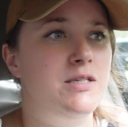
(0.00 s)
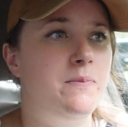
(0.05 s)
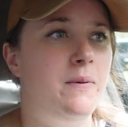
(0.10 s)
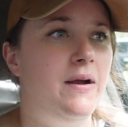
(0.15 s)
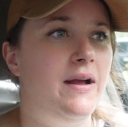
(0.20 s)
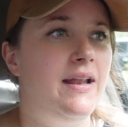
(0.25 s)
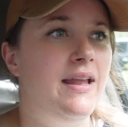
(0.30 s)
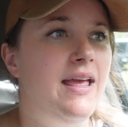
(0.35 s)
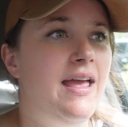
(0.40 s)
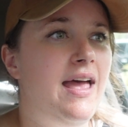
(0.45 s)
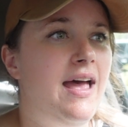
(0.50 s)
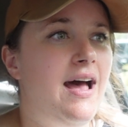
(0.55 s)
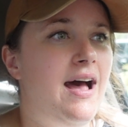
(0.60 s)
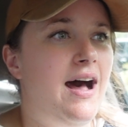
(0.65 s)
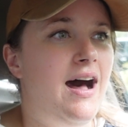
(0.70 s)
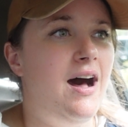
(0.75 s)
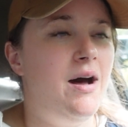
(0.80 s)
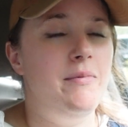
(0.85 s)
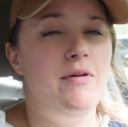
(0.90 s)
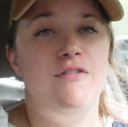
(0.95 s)
But
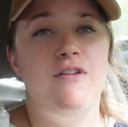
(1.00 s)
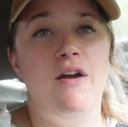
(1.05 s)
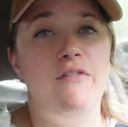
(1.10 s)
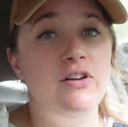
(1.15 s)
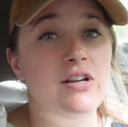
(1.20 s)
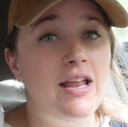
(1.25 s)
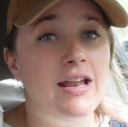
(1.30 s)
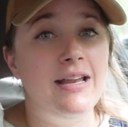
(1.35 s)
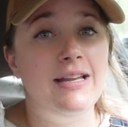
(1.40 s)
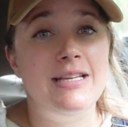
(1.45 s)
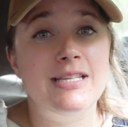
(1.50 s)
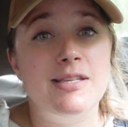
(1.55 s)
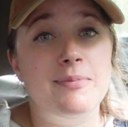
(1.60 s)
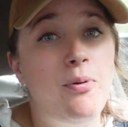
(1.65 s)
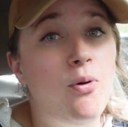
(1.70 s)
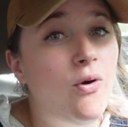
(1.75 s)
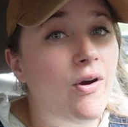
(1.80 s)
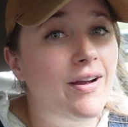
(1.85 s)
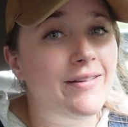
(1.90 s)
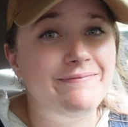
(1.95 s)
if you ever need any
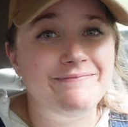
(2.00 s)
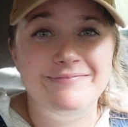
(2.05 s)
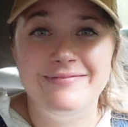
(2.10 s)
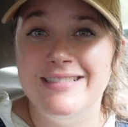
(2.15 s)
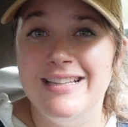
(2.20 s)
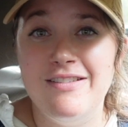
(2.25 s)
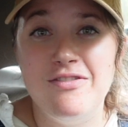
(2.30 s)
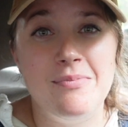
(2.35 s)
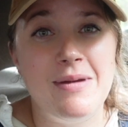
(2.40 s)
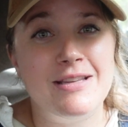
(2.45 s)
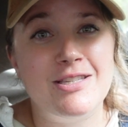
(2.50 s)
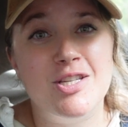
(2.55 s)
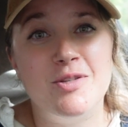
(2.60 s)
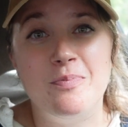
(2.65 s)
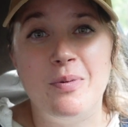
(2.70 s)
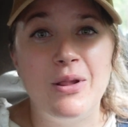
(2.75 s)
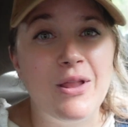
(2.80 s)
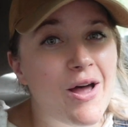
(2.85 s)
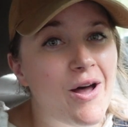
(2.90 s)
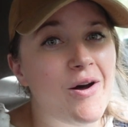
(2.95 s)
support, leave a message
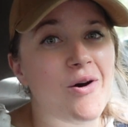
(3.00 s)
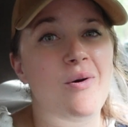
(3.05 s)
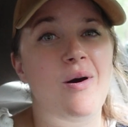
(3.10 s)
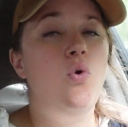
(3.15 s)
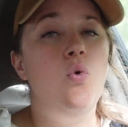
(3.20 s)
below.